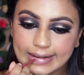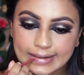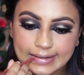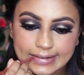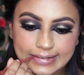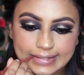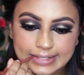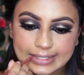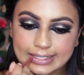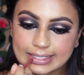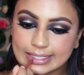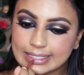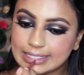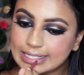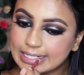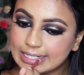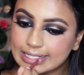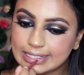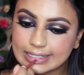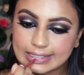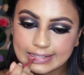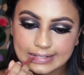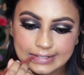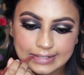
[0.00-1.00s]
And I'm just
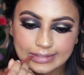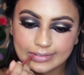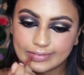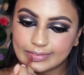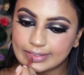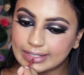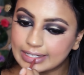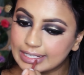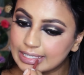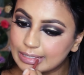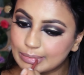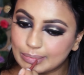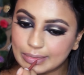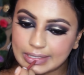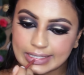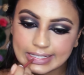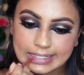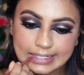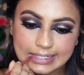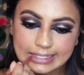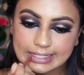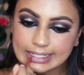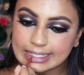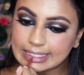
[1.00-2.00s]
literally filling my
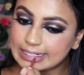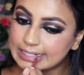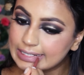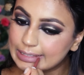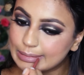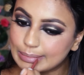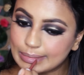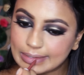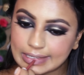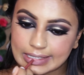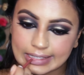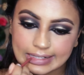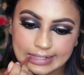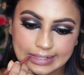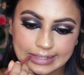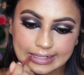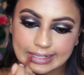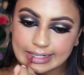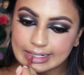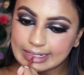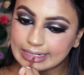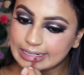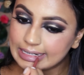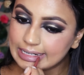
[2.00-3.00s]
entire lip
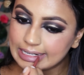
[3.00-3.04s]
in.